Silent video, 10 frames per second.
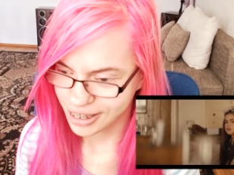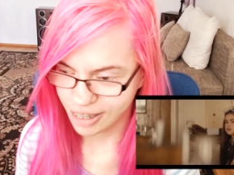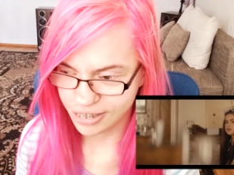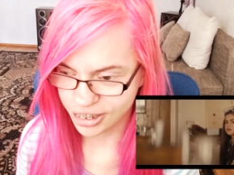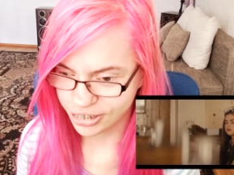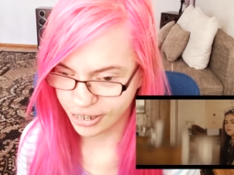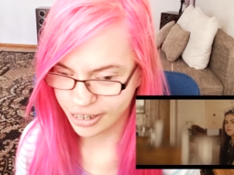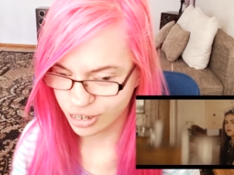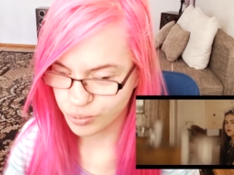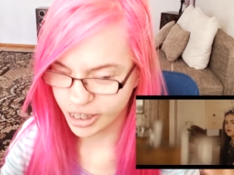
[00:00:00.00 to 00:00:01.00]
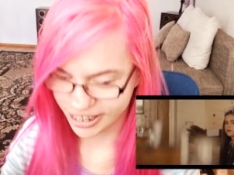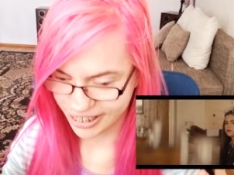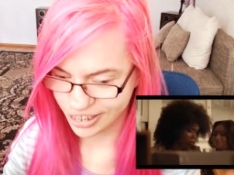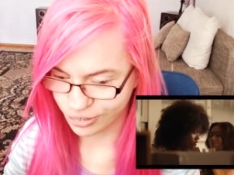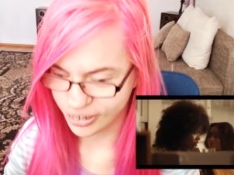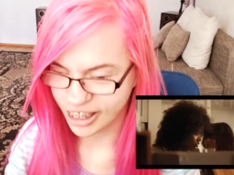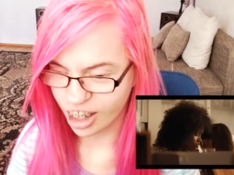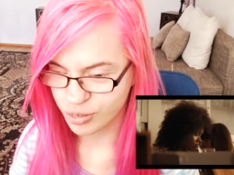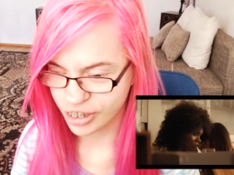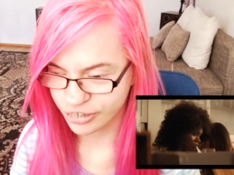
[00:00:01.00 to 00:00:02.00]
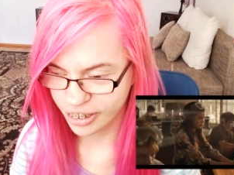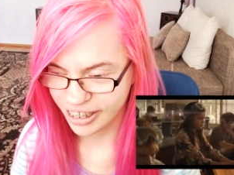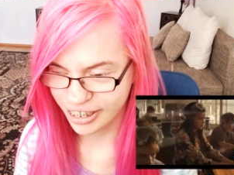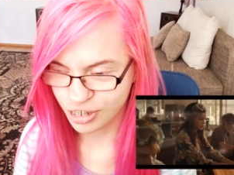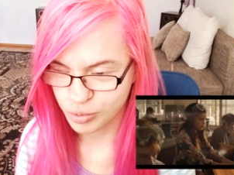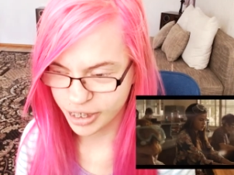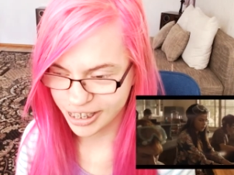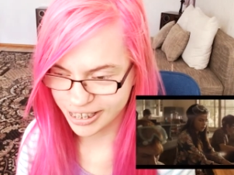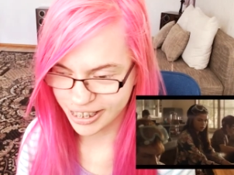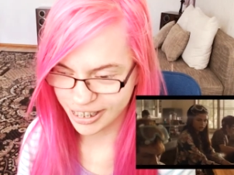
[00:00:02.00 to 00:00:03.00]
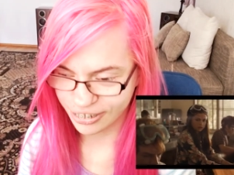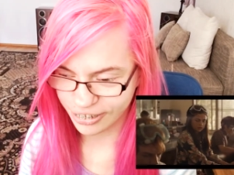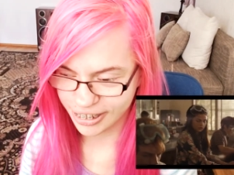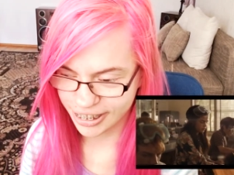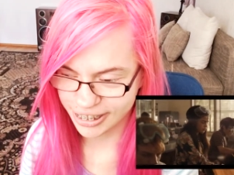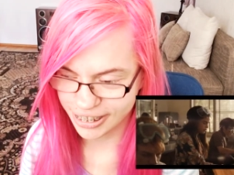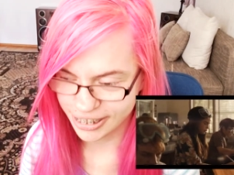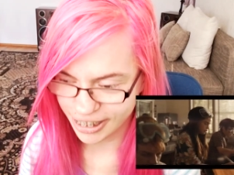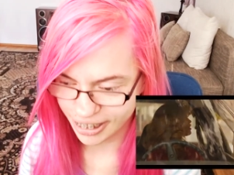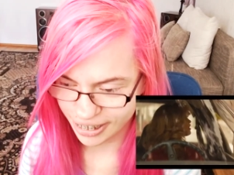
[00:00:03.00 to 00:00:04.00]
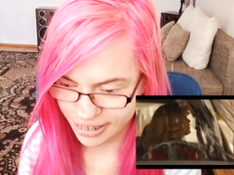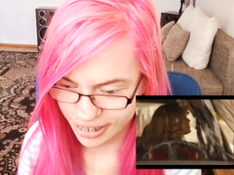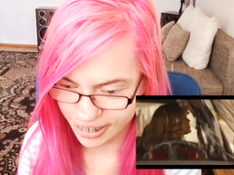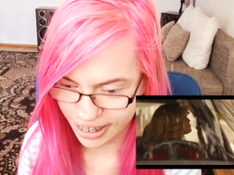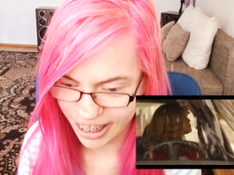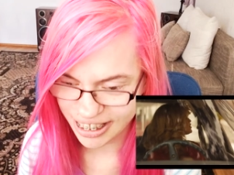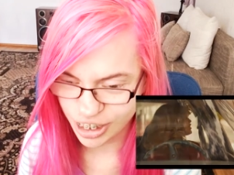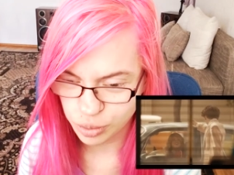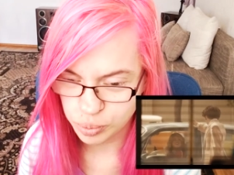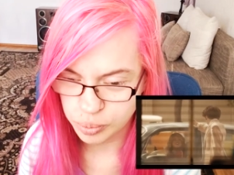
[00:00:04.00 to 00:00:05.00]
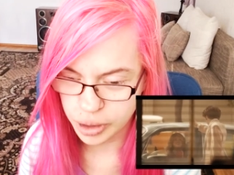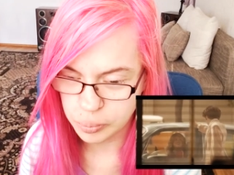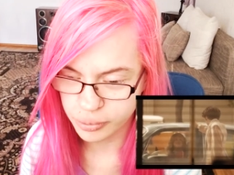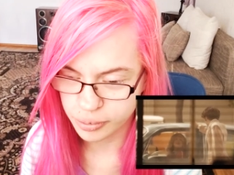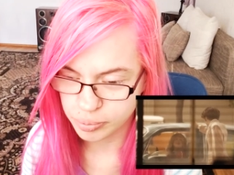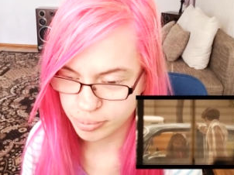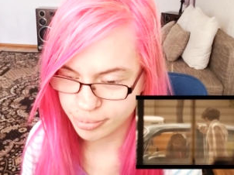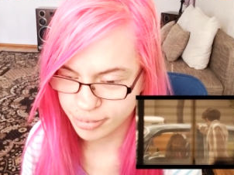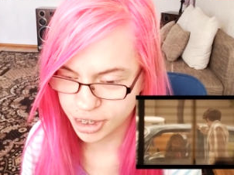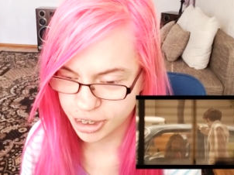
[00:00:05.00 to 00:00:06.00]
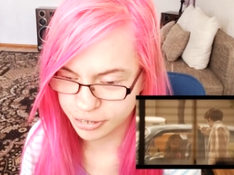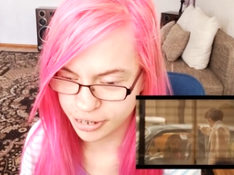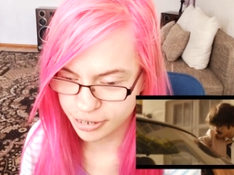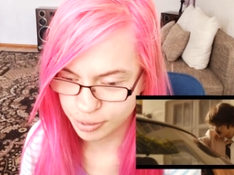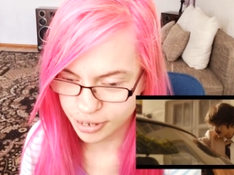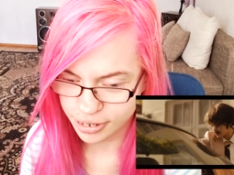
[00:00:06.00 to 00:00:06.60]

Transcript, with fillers: I'm just trying to make sense of what's happening right now because, like, all I can see is, like, class, people, children,